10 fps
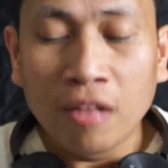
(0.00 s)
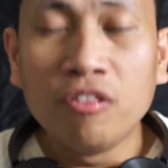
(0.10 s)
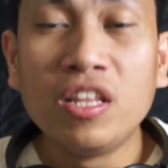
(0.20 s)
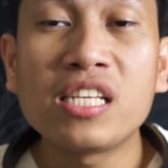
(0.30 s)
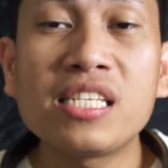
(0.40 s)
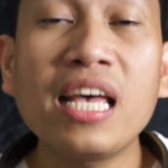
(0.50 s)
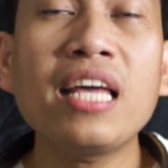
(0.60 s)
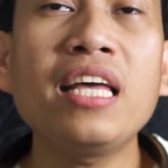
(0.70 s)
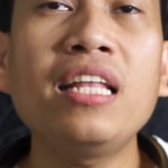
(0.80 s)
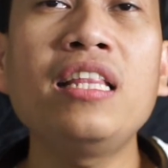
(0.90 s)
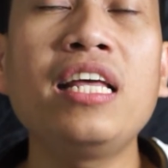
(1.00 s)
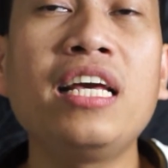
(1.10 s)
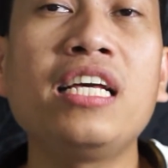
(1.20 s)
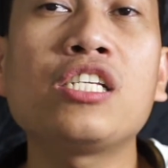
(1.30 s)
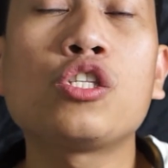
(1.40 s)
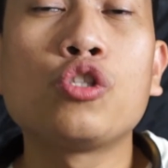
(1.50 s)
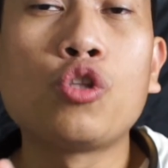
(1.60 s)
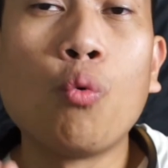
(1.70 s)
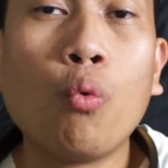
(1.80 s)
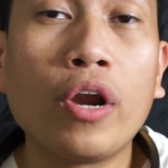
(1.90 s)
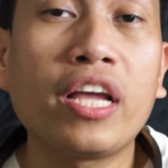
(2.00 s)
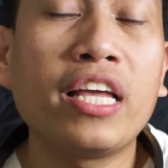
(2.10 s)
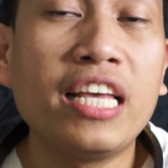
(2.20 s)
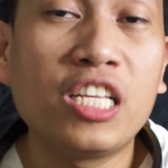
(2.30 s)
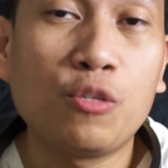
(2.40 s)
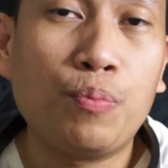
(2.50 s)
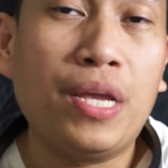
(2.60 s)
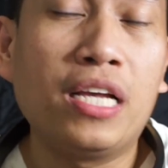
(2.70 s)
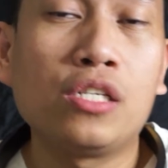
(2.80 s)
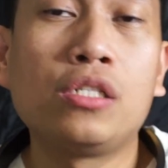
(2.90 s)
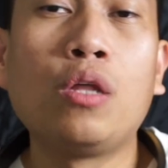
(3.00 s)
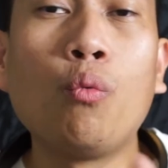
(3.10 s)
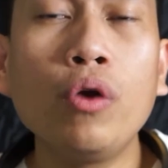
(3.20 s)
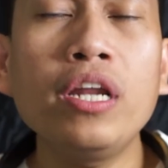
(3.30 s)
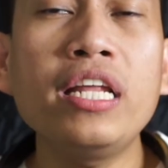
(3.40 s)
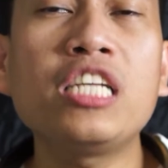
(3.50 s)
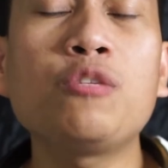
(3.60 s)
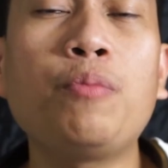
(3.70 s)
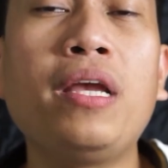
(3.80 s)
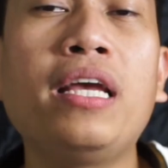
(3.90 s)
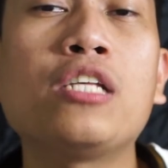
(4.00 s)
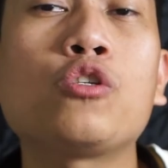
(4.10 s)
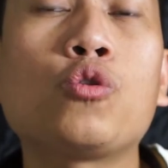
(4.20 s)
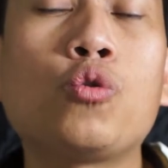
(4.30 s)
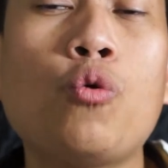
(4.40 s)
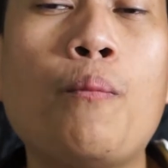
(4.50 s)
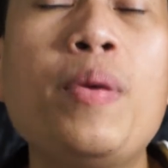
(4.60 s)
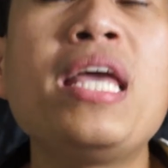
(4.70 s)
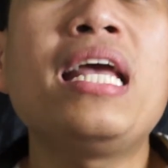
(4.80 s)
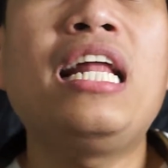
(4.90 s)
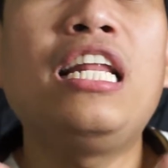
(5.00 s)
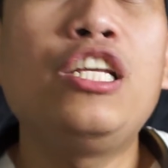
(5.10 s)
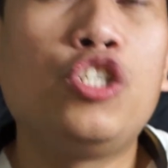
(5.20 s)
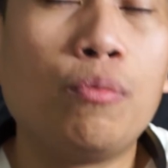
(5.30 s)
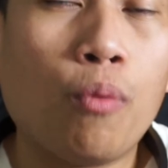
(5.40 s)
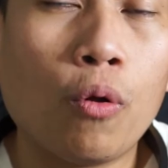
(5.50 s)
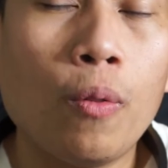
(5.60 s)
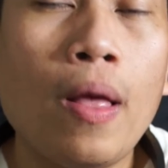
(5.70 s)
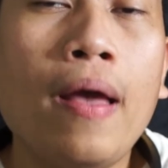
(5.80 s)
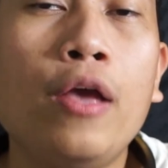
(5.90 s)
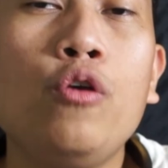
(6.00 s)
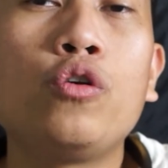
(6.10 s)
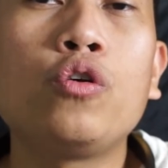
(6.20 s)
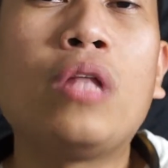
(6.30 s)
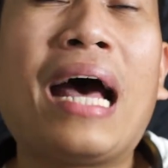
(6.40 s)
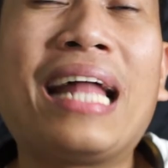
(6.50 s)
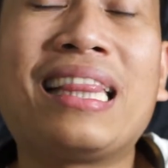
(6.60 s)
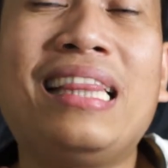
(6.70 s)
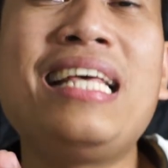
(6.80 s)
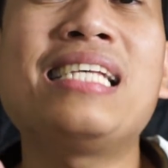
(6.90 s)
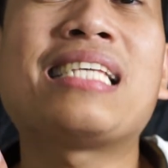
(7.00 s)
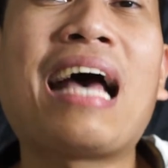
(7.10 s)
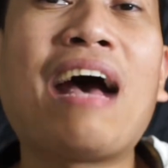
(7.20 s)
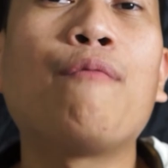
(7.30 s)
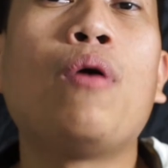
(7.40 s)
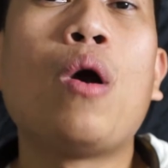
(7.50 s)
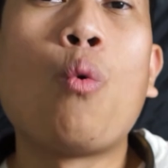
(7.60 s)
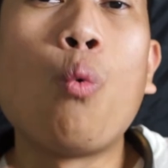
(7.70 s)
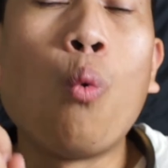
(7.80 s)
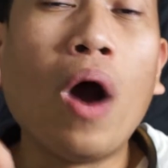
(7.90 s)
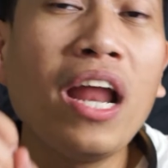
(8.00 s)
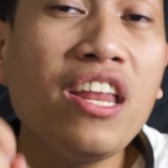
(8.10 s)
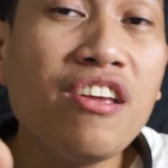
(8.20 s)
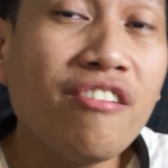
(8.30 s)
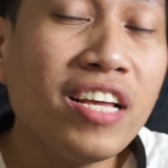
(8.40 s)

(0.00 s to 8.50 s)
The second is the work experience. The work experience, to be eligible, you should at least have one year